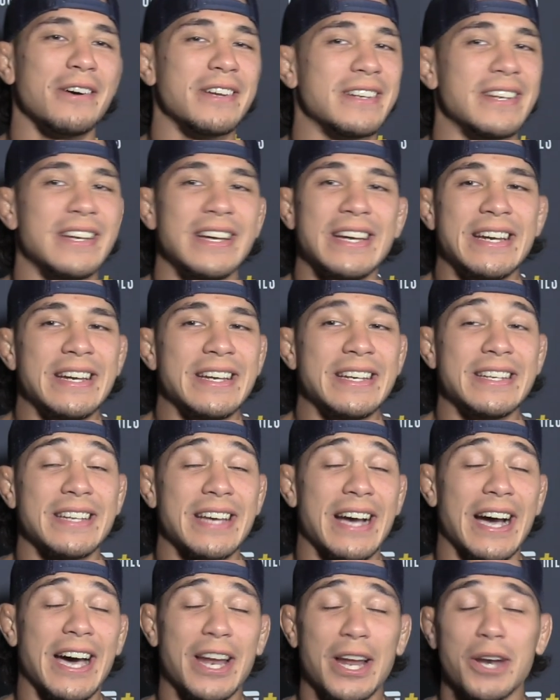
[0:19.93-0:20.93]
And
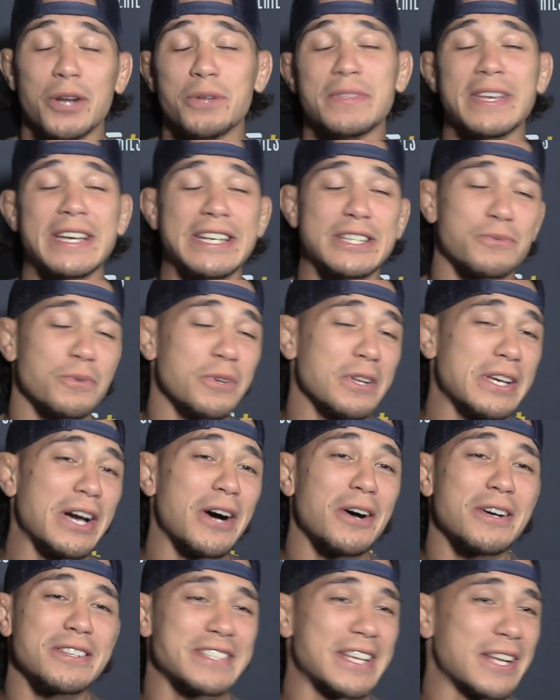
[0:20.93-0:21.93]
it, I don't think it's really
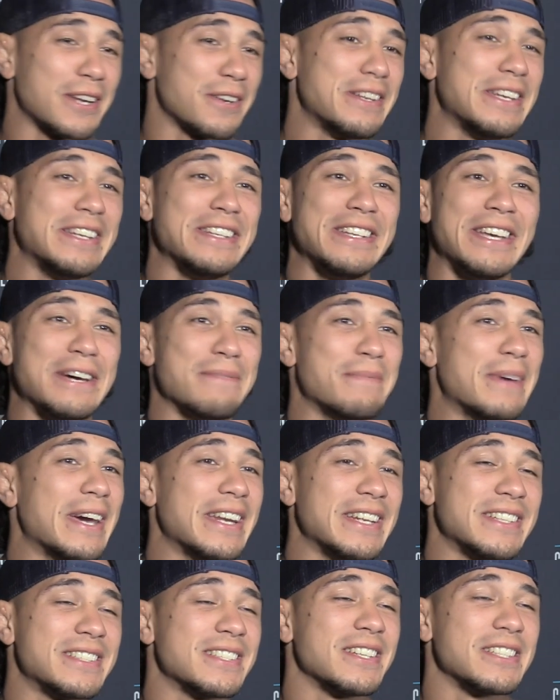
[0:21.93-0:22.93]
all settled in yet,
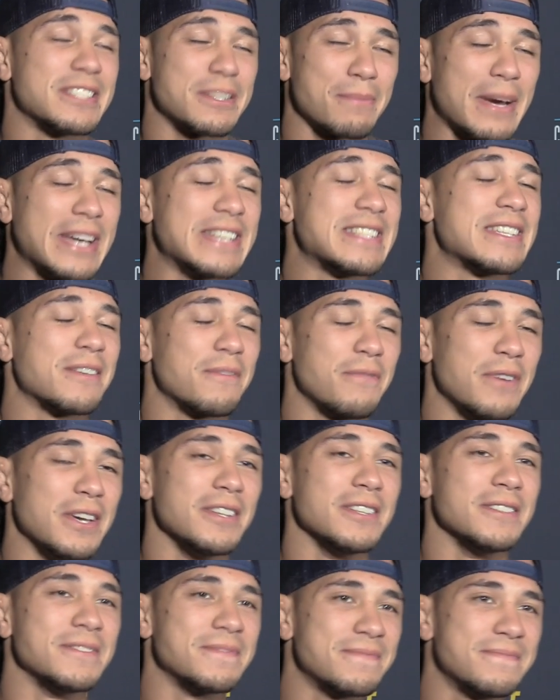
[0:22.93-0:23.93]
man. It's, a, it's an amazing
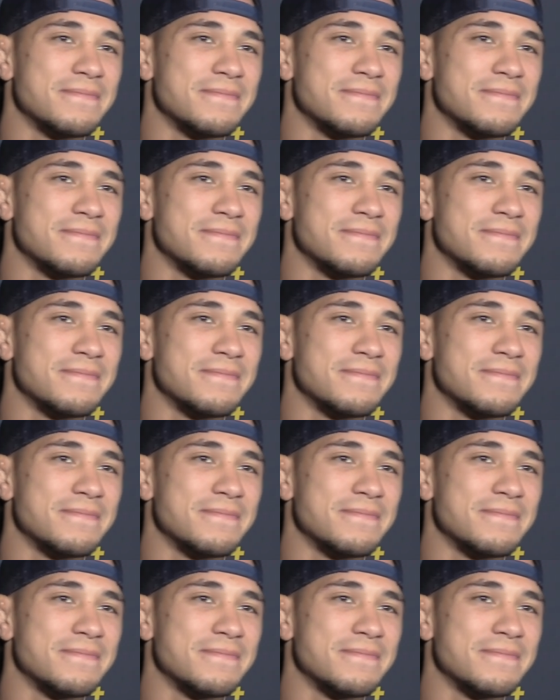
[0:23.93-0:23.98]
feeling.